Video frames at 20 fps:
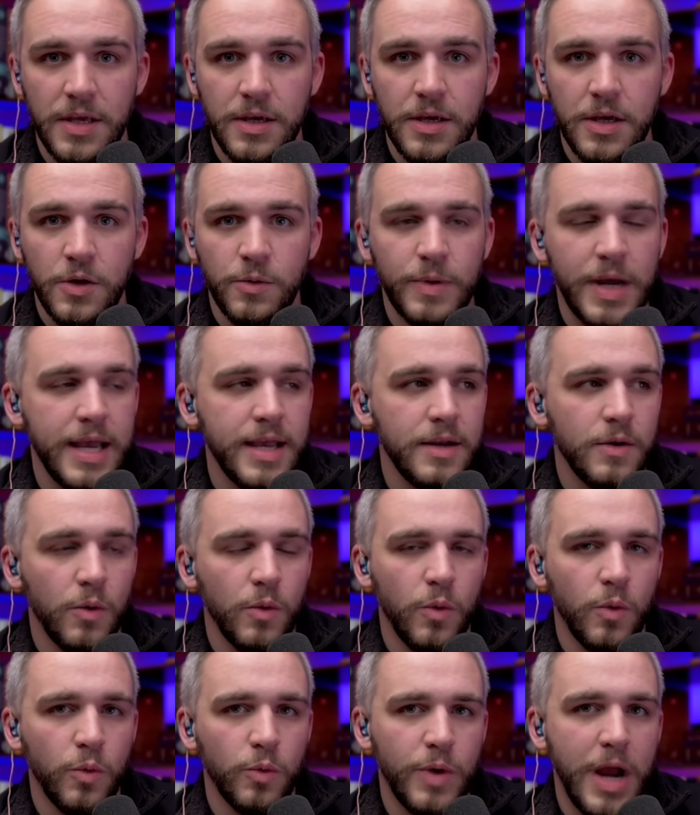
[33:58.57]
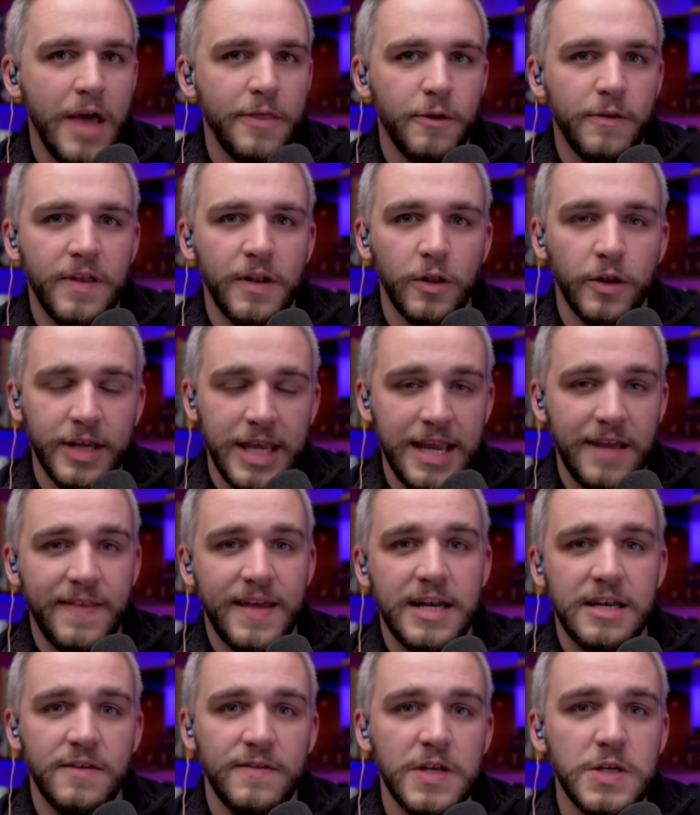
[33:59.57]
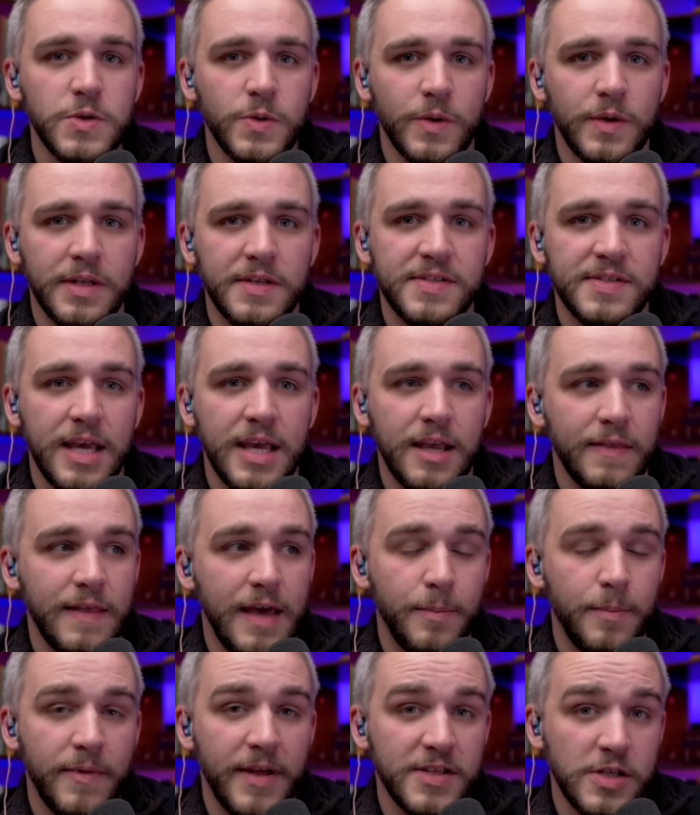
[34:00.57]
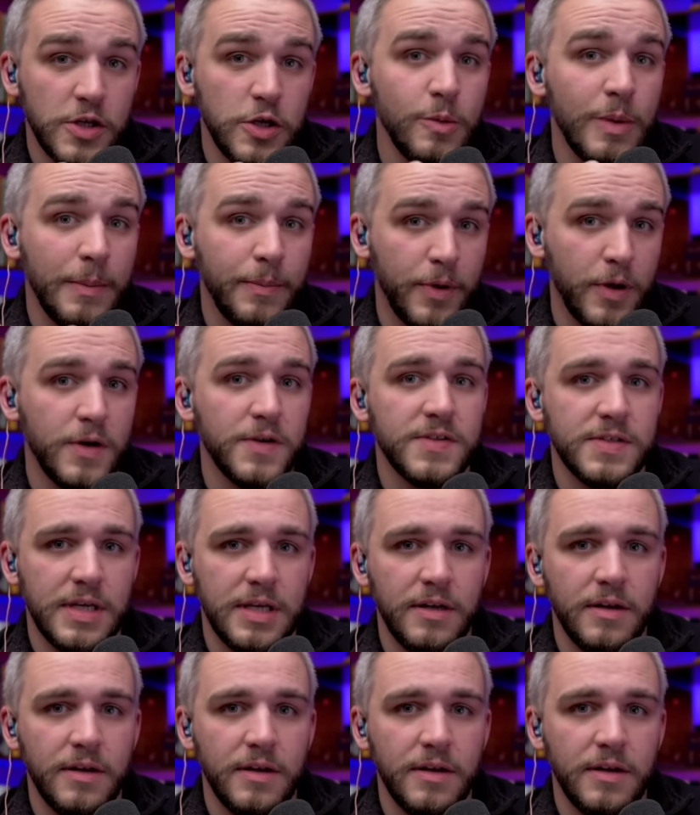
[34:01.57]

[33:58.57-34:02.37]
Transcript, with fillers: right? rather than looking at that individual and saying that that's a human person